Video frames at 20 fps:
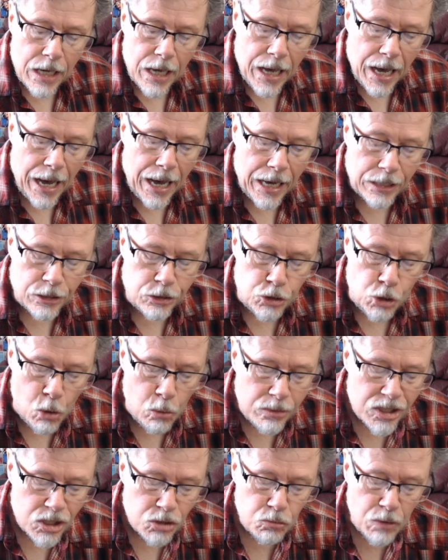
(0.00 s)
Joe
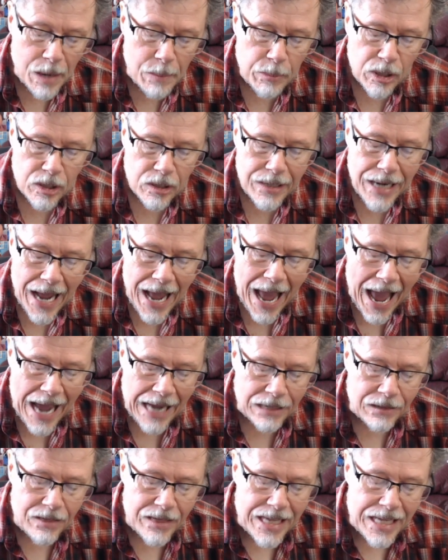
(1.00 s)
Strummer
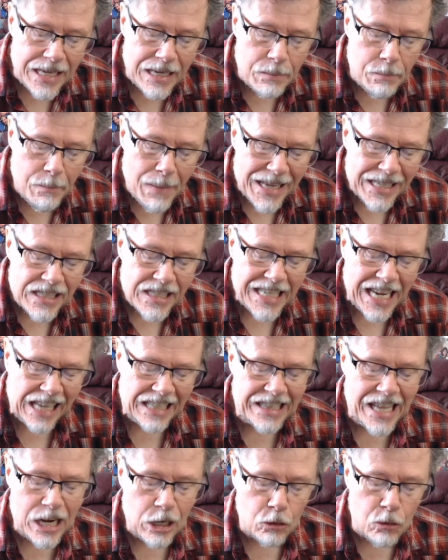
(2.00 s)
and the
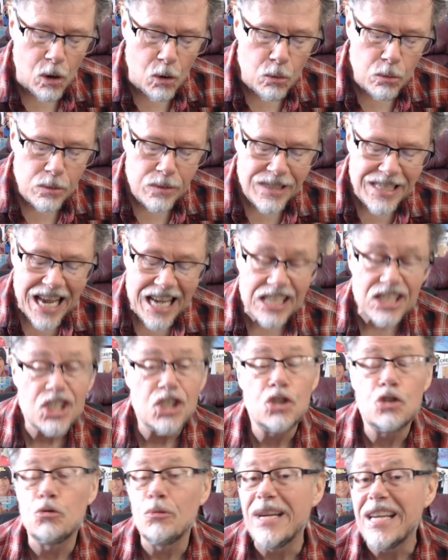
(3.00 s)
Mescaleros
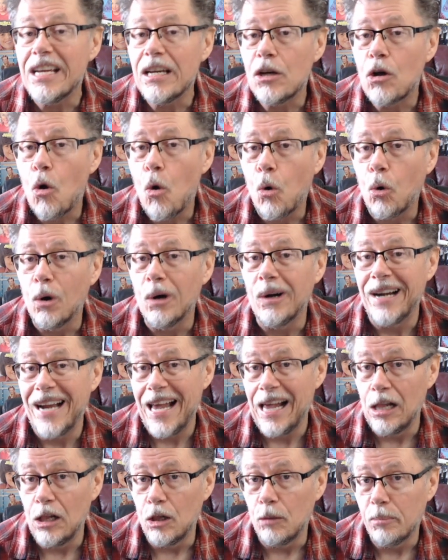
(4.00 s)
Streetcore
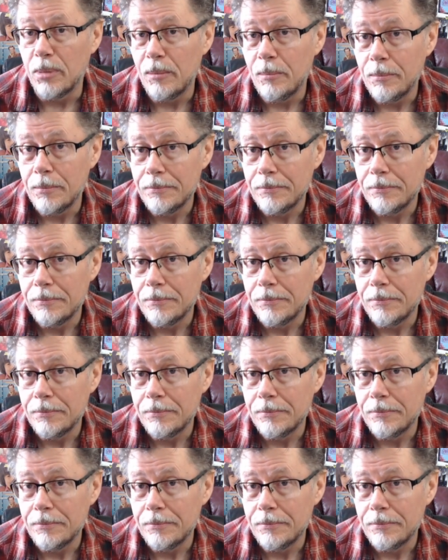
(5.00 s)
album.